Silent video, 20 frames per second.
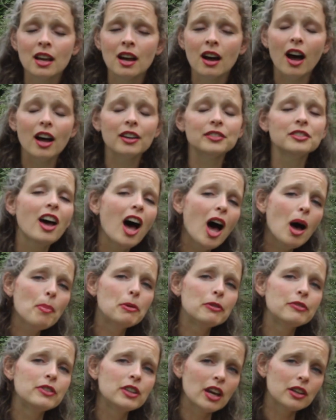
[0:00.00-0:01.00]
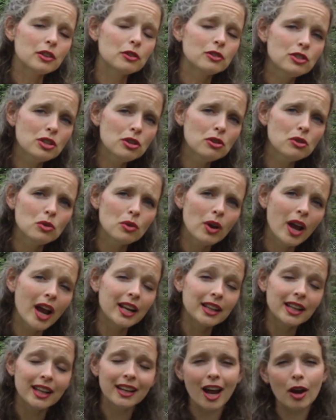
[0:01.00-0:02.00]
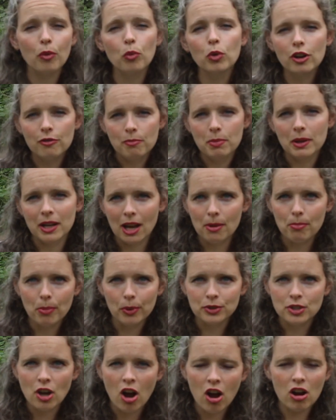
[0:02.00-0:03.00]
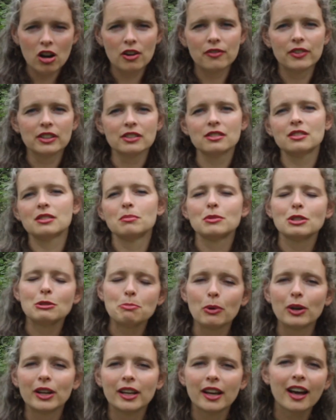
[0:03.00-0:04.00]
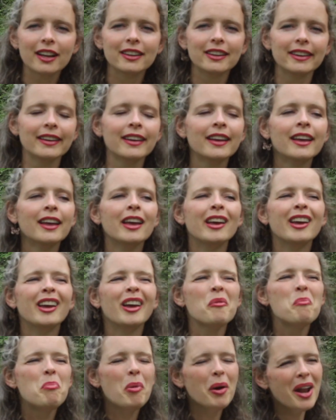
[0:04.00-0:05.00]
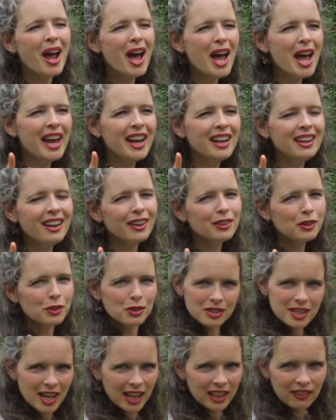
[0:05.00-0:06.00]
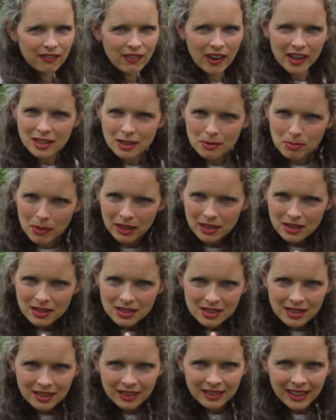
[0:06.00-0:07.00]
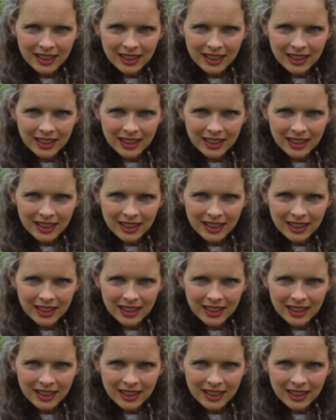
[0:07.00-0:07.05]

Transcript: on top of the other 2, and then I would have been able to harvest some spring honey. But I understand investments,